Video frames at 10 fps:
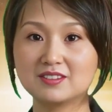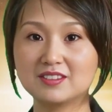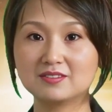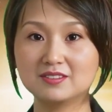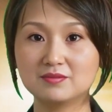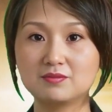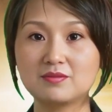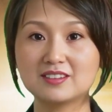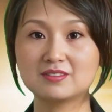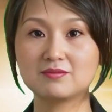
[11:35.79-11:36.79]
News
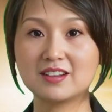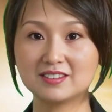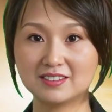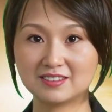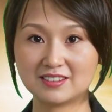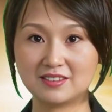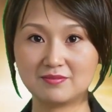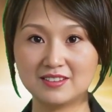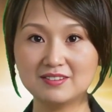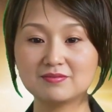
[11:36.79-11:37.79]
Report 9.
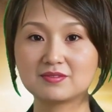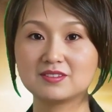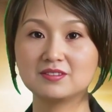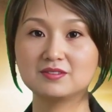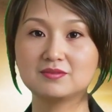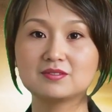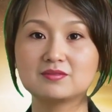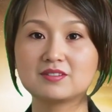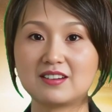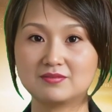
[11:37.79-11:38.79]

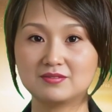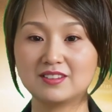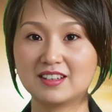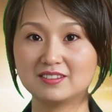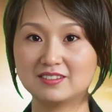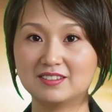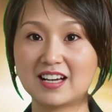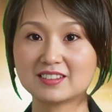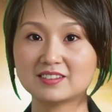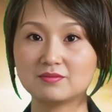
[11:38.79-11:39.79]
According to Hong Kong
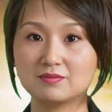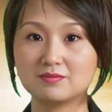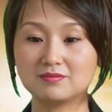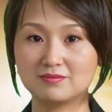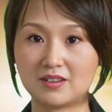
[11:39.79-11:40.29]
01,